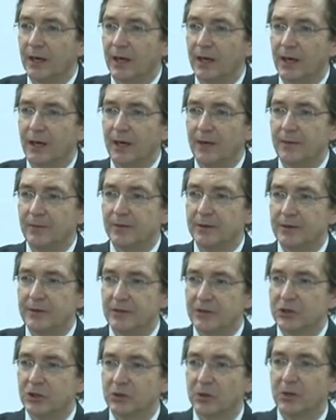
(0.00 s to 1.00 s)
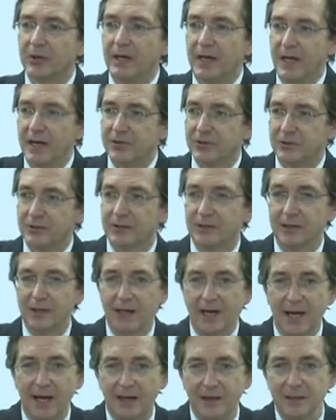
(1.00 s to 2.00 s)
Uh, the, the, short answer to
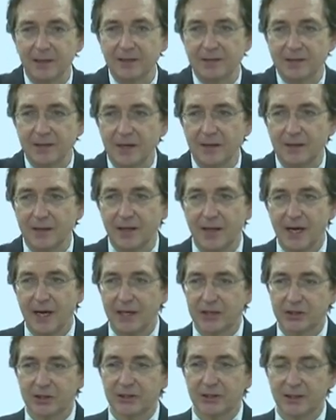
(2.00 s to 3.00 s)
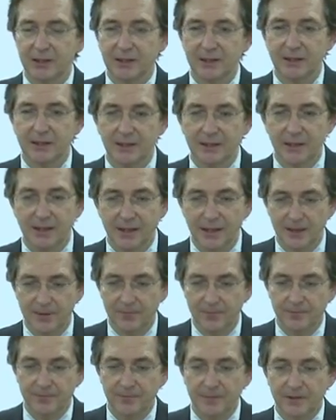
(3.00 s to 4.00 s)
that is that they actually
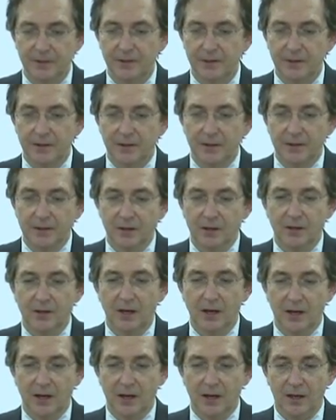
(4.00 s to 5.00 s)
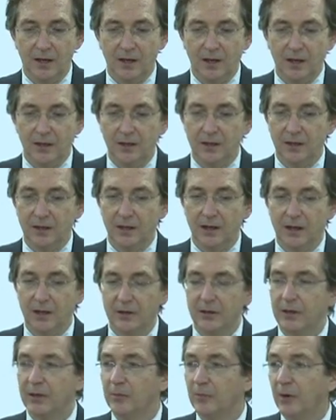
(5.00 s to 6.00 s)
um, uh,
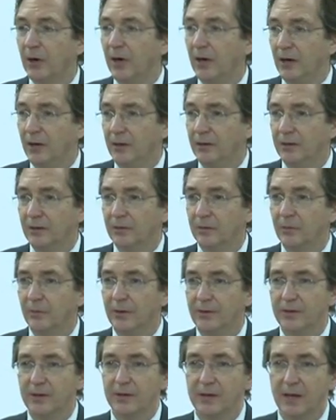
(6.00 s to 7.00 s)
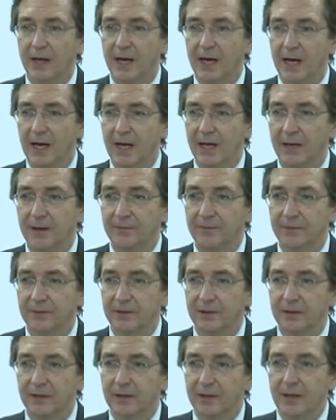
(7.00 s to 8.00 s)
are in a ball within the hive
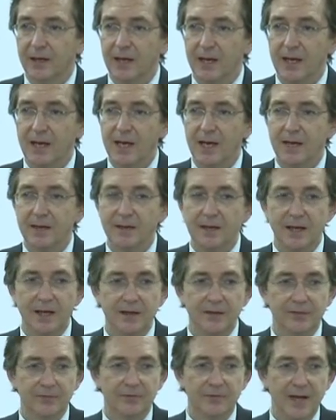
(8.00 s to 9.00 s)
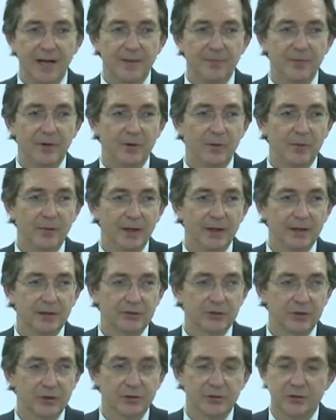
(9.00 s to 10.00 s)
and they flap their
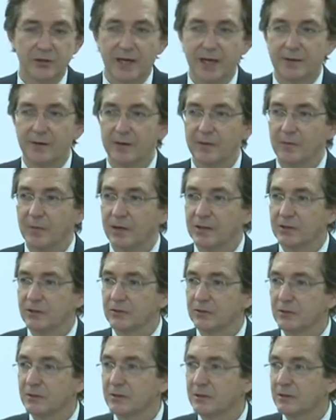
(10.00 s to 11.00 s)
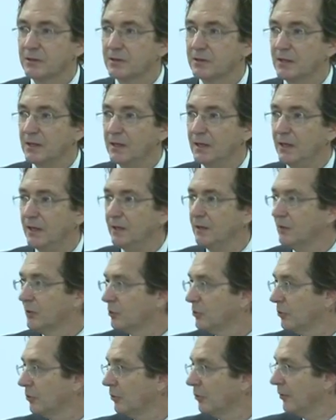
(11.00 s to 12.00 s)
wings or contract their muscles to heat and
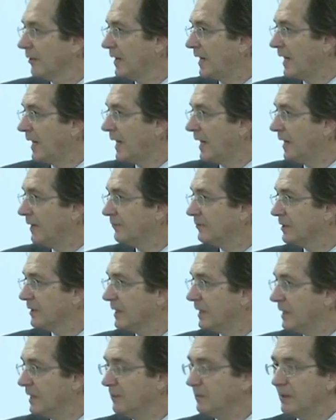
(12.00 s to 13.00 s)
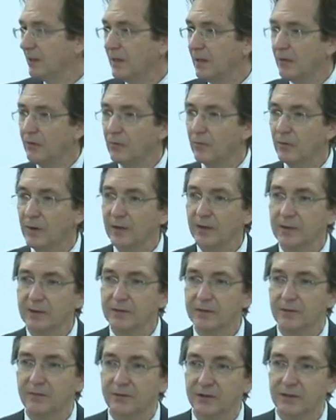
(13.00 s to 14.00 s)
cool the hive to keep it at a
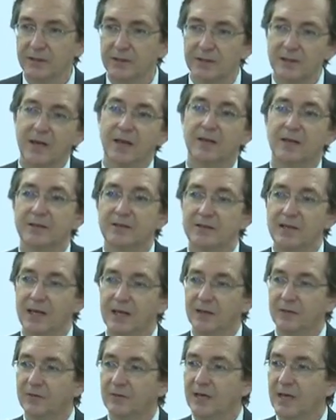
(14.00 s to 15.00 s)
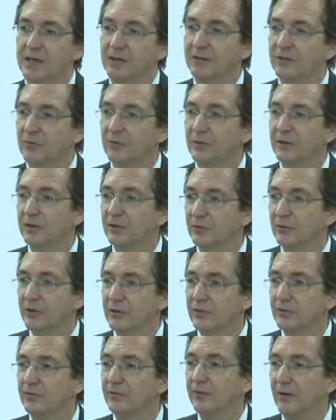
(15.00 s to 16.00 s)
relatively steady state of 93
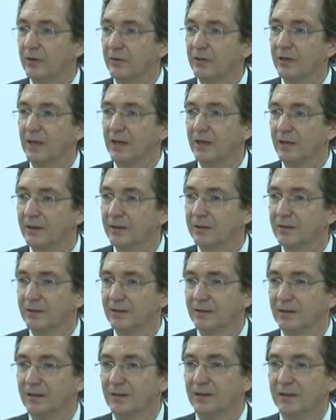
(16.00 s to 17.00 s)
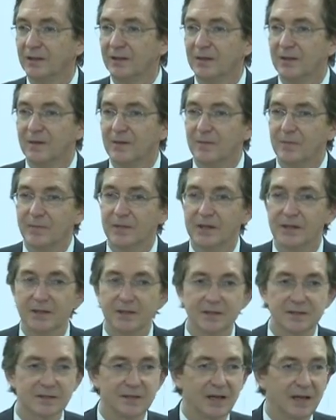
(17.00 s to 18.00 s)
degrees Fahrenheit
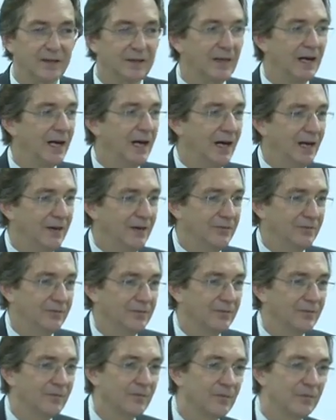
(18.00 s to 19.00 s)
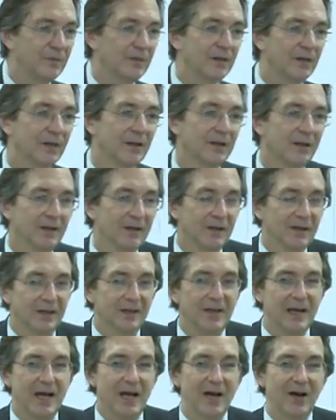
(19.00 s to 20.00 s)
inside the hive.
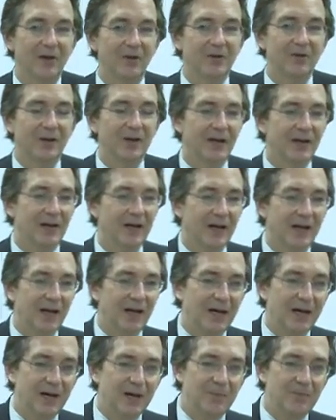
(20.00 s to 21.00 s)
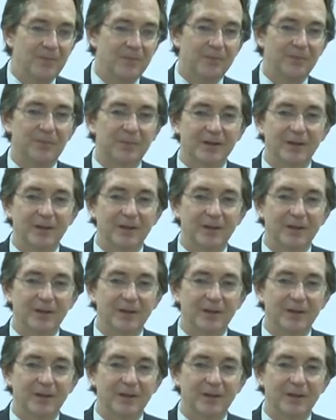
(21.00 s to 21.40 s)
Now, um,